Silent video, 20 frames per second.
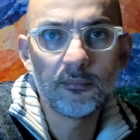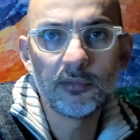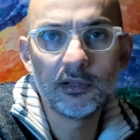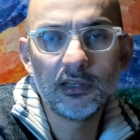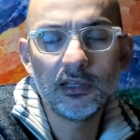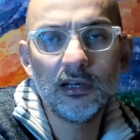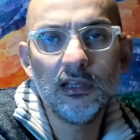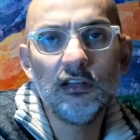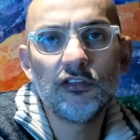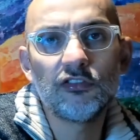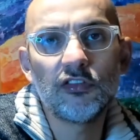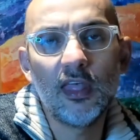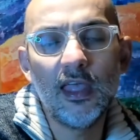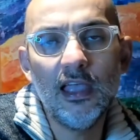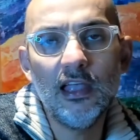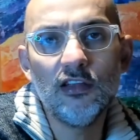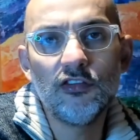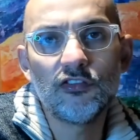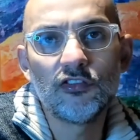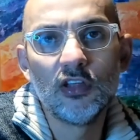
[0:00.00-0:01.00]
reached the
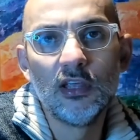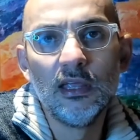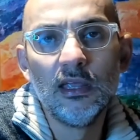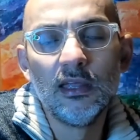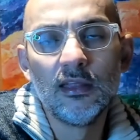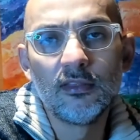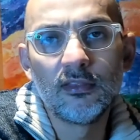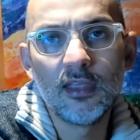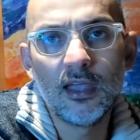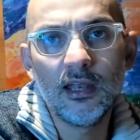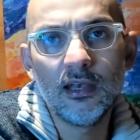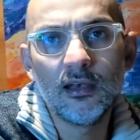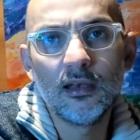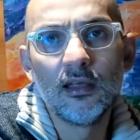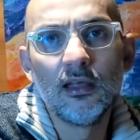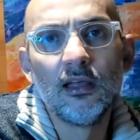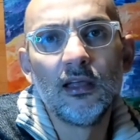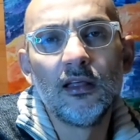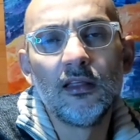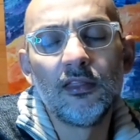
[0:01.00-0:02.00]
age 10,
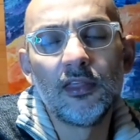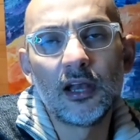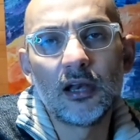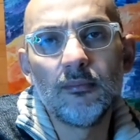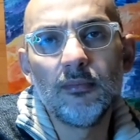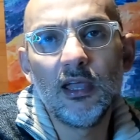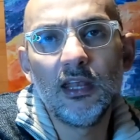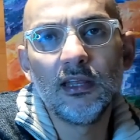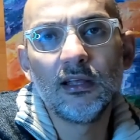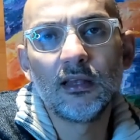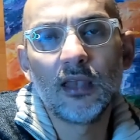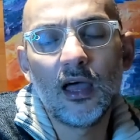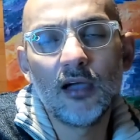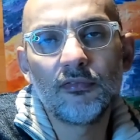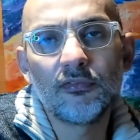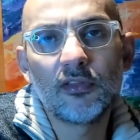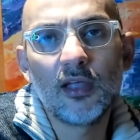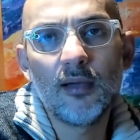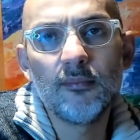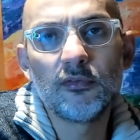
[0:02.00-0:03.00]
the remaining
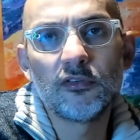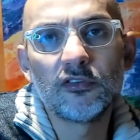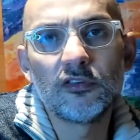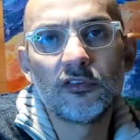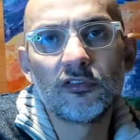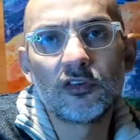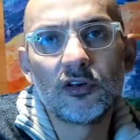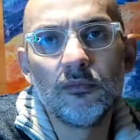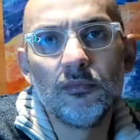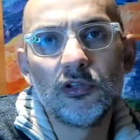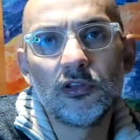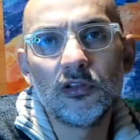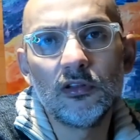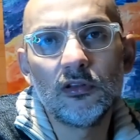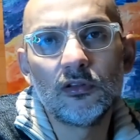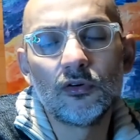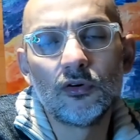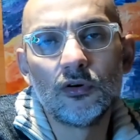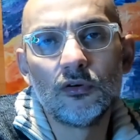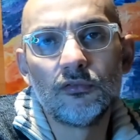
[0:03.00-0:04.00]
lifetime is distributed
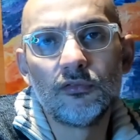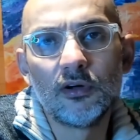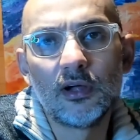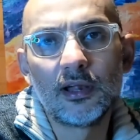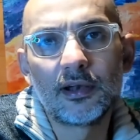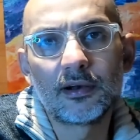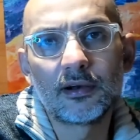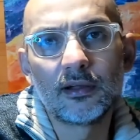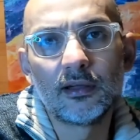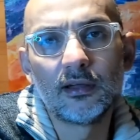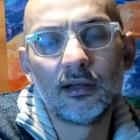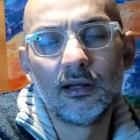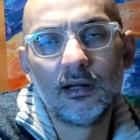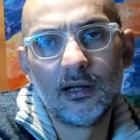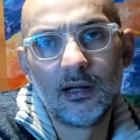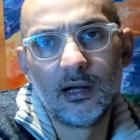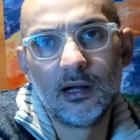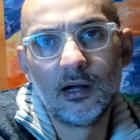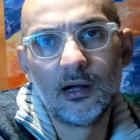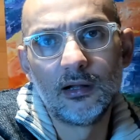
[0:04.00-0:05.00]
over
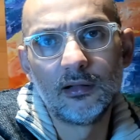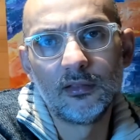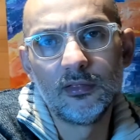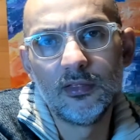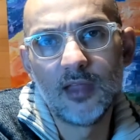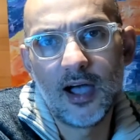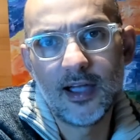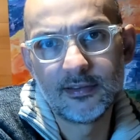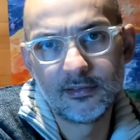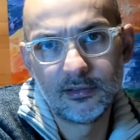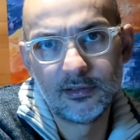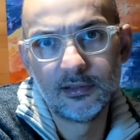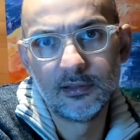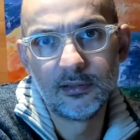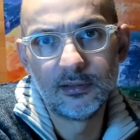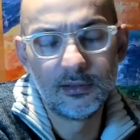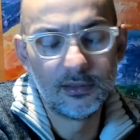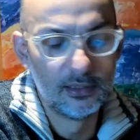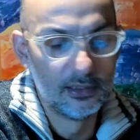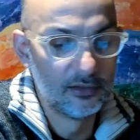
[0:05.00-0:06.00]
90
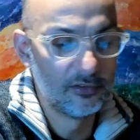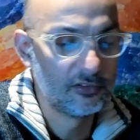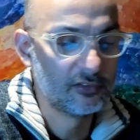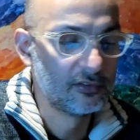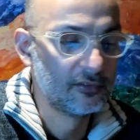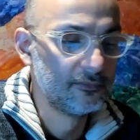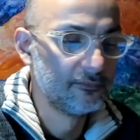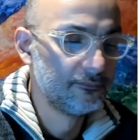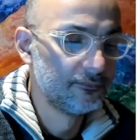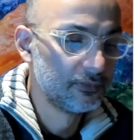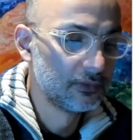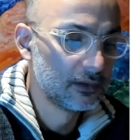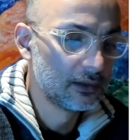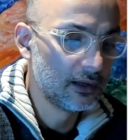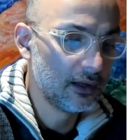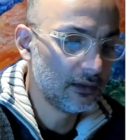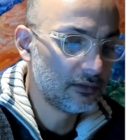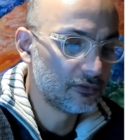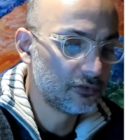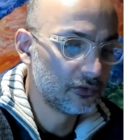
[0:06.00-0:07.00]
years,
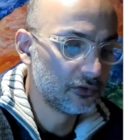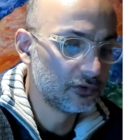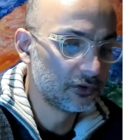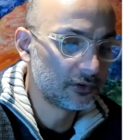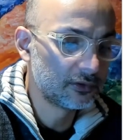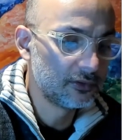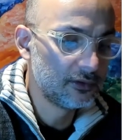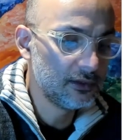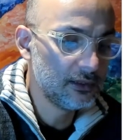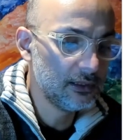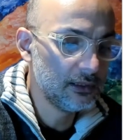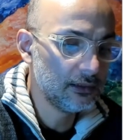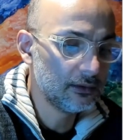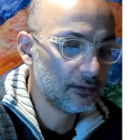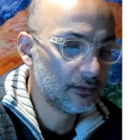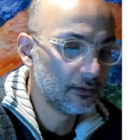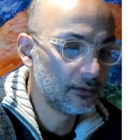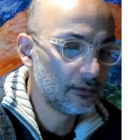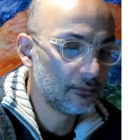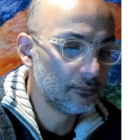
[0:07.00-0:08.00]
right? For t
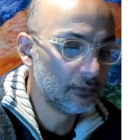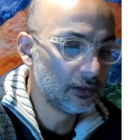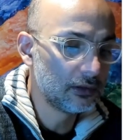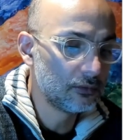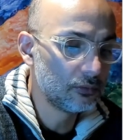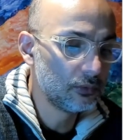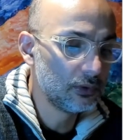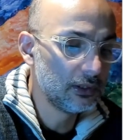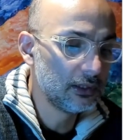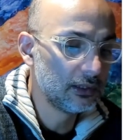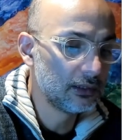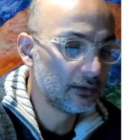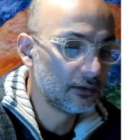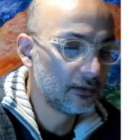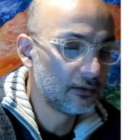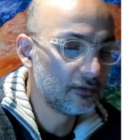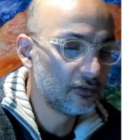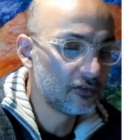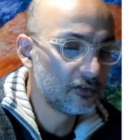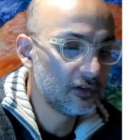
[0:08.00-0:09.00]
between
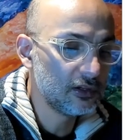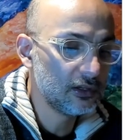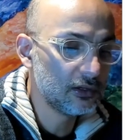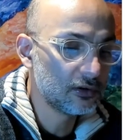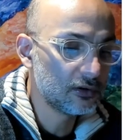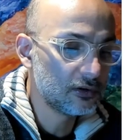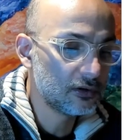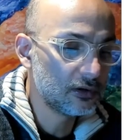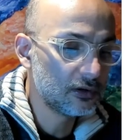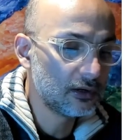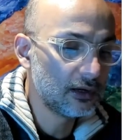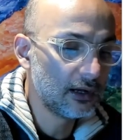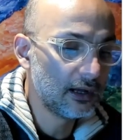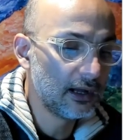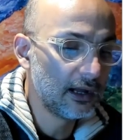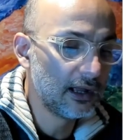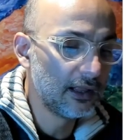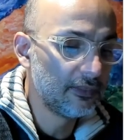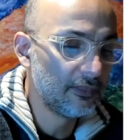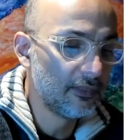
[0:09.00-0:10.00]
0
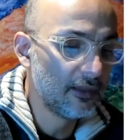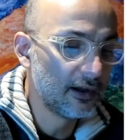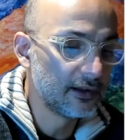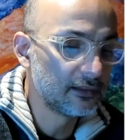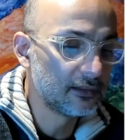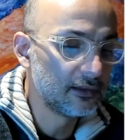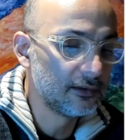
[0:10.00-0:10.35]
and 90.